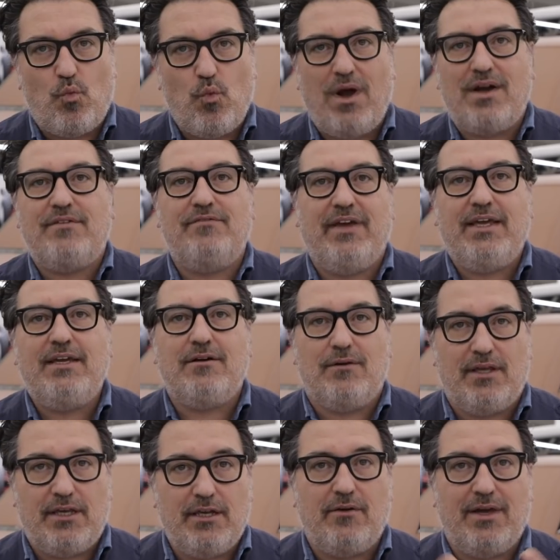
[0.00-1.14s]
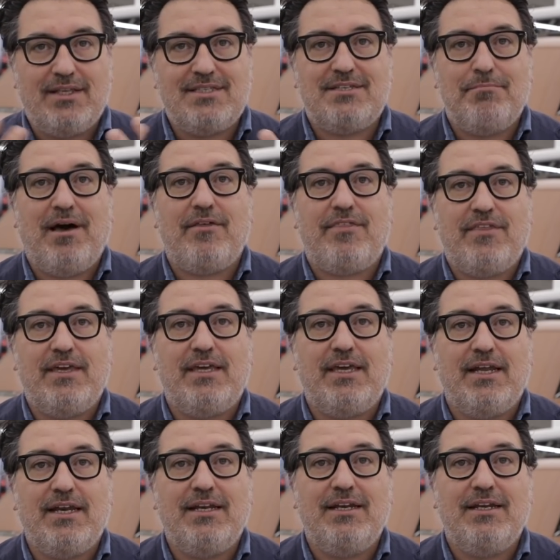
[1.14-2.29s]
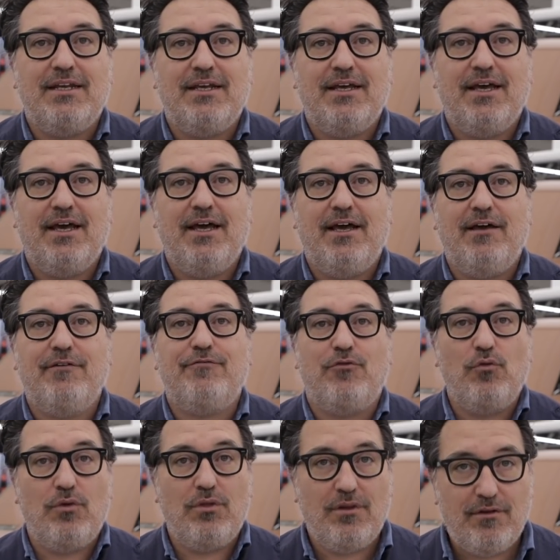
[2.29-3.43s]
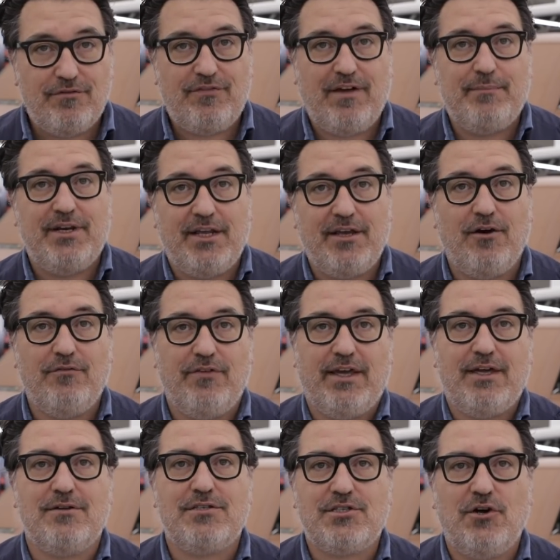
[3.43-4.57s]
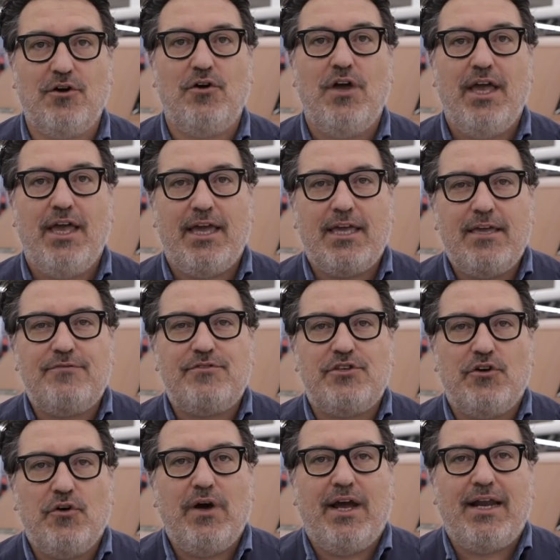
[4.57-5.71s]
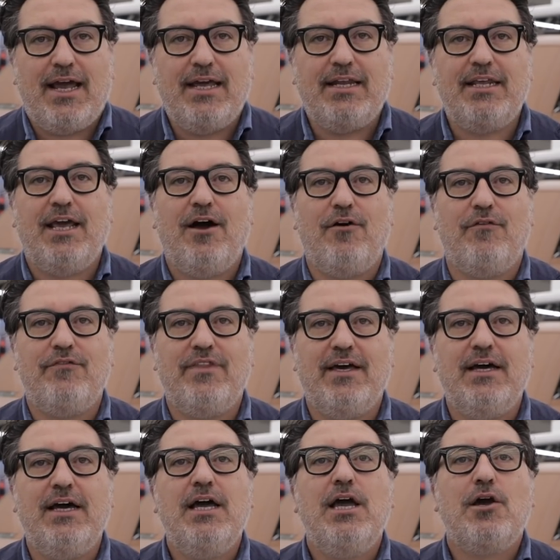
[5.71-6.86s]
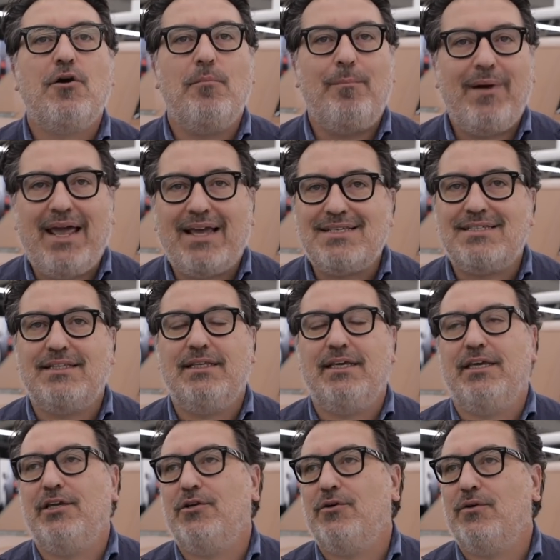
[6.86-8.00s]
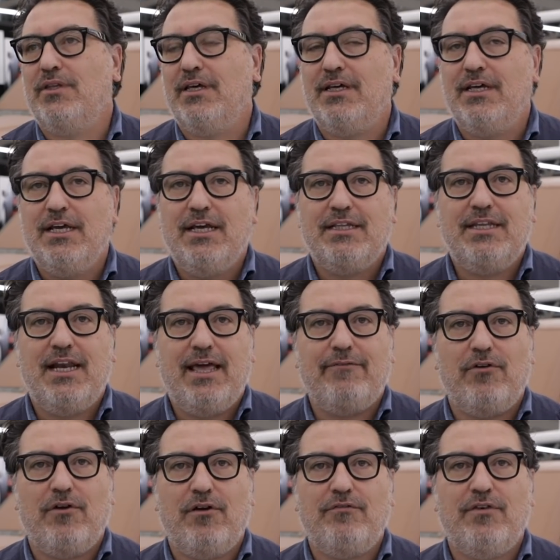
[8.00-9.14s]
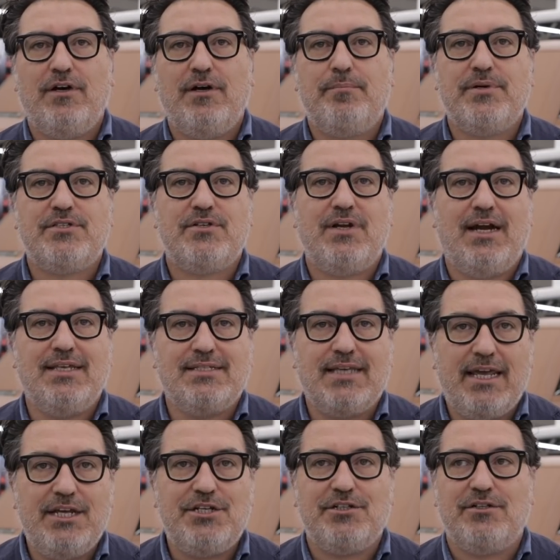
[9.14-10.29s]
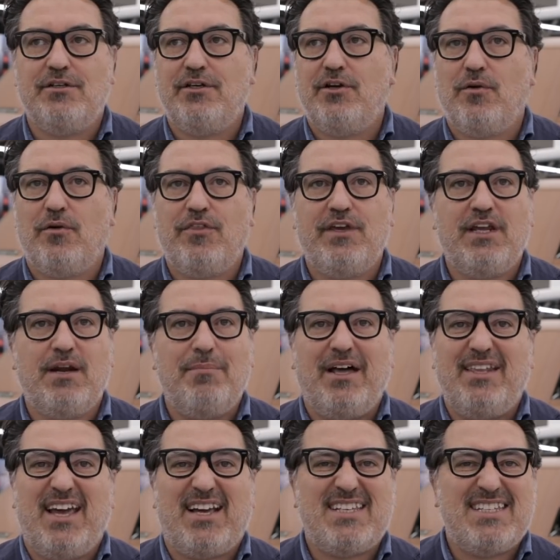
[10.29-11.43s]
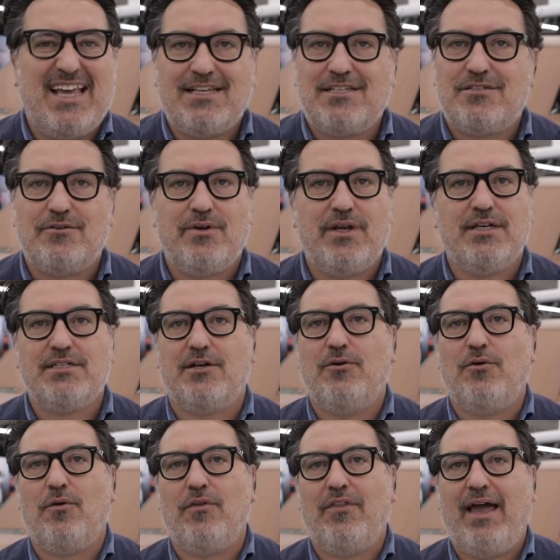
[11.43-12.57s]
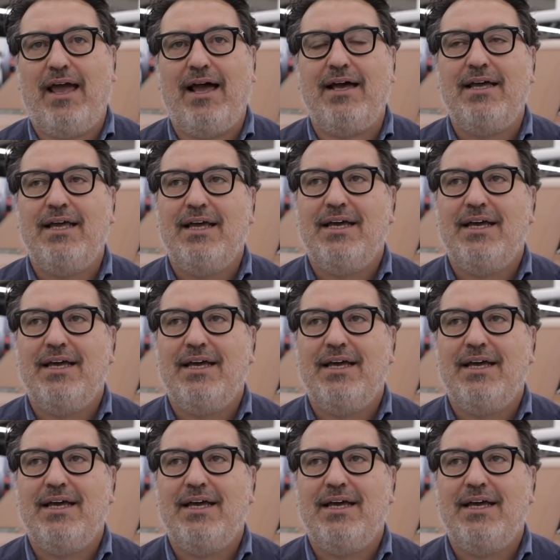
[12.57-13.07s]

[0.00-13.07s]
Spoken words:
one vehicle. You know, it's about thinking a full family of vehicles. So it gives you an idea of the complexity, you know, the level of personalization, you know, thinking about the accessories and all that.